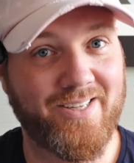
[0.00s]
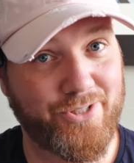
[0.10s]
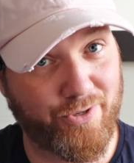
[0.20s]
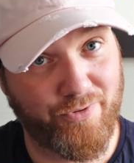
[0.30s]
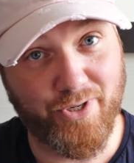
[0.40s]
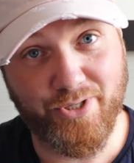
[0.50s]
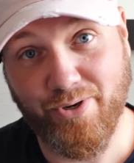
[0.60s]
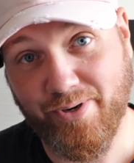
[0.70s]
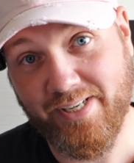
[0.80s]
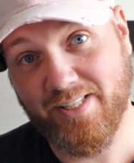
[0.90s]
So if you're
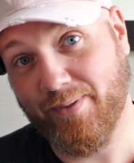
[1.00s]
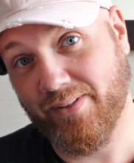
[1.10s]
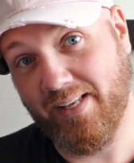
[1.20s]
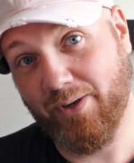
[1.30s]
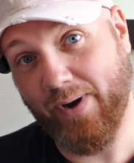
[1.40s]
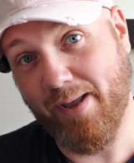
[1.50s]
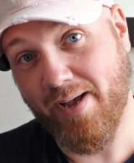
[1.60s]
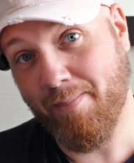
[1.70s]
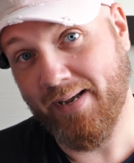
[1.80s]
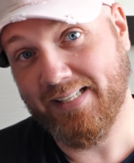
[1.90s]
curious about the
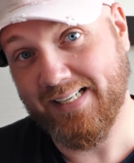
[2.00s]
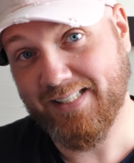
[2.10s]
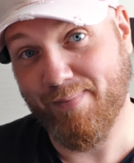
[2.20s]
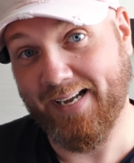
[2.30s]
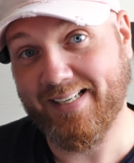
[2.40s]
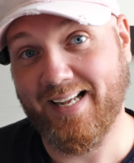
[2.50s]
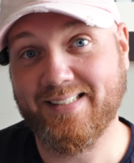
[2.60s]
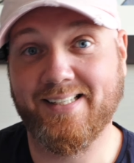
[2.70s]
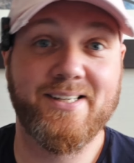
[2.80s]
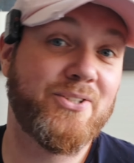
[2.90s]
Ray-Ban Meta smart
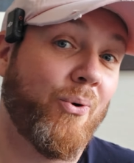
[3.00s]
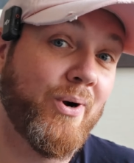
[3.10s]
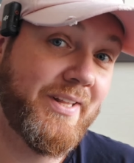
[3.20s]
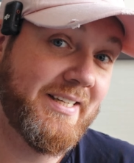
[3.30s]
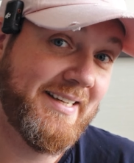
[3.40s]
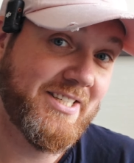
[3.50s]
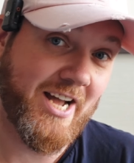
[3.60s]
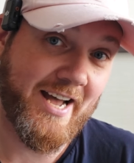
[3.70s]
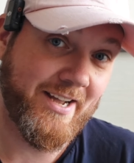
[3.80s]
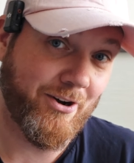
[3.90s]
glasses or the
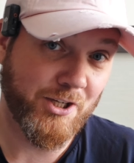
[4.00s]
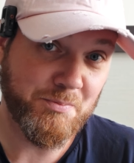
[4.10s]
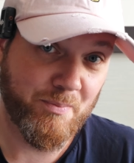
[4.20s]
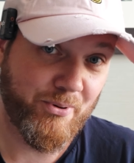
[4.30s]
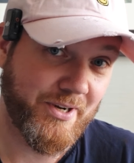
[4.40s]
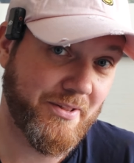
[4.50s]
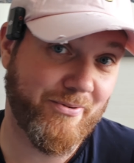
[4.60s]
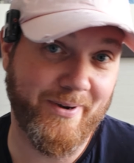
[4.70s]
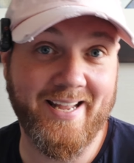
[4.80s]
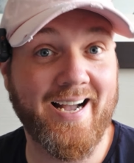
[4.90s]
DJI Osmo Pocket
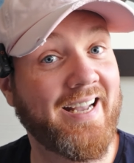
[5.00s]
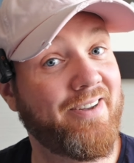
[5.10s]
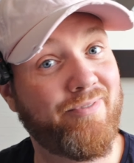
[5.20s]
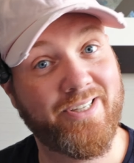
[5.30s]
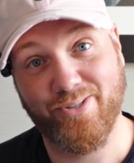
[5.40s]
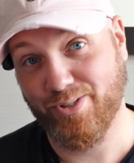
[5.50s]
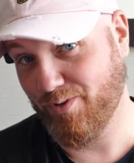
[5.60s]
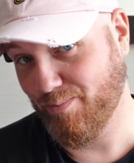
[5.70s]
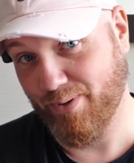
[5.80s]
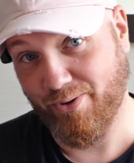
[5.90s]
3, I have videos
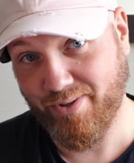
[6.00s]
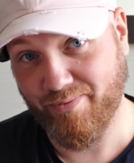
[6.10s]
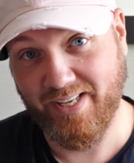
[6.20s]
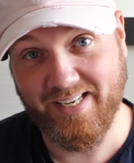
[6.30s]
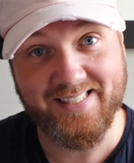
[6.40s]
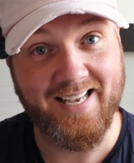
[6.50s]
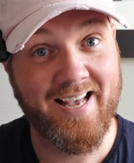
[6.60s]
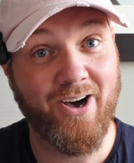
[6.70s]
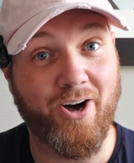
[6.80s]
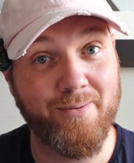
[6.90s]
for both of these
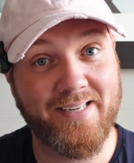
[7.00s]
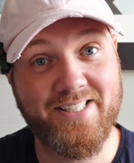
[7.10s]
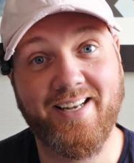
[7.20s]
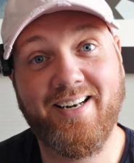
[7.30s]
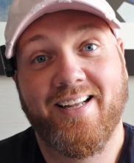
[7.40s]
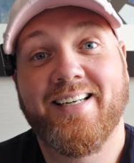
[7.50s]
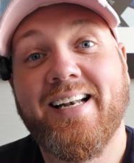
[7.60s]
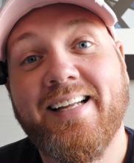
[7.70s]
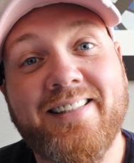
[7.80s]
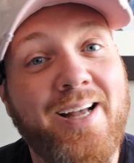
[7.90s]
on my channel and I'll
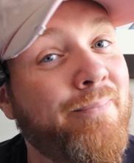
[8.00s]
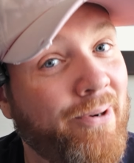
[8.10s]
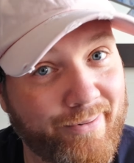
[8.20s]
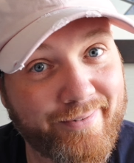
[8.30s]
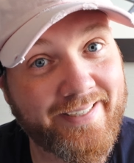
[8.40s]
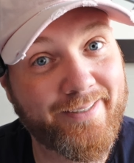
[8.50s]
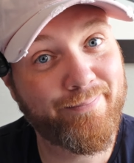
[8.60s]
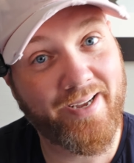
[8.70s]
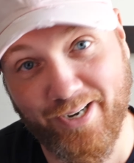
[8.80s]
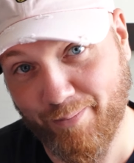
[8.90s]
link them over here.
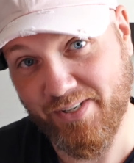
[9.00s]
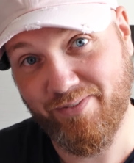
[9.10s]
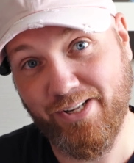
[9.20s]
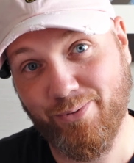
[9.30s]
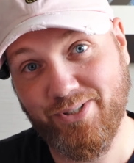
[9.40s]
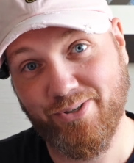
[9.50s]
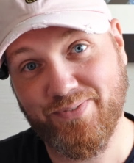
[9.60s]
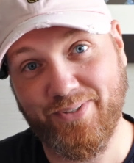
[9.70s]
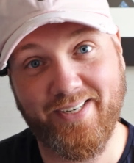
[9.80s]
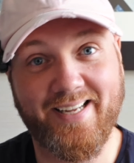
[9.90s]
I hope this video was
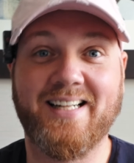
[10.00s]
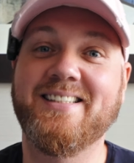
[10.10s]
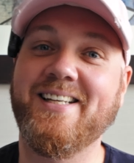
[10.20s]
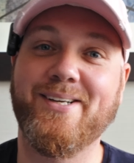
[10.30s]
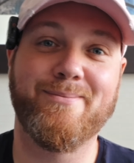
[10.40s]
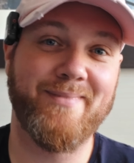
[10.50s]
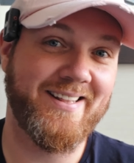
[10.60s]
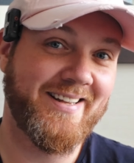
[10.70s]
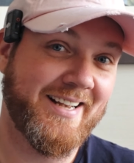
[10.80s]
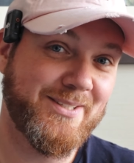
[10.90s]
useful and I'll see you in
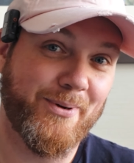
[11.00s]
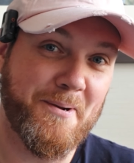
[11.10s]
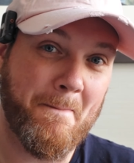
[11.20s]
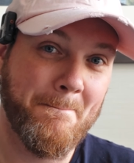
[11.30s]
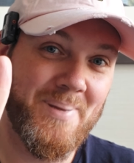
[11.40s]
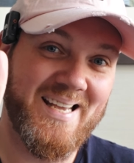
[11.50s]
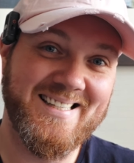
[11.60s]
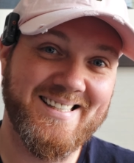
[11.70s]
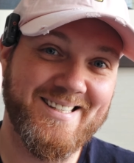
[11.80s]
the next one. Peace.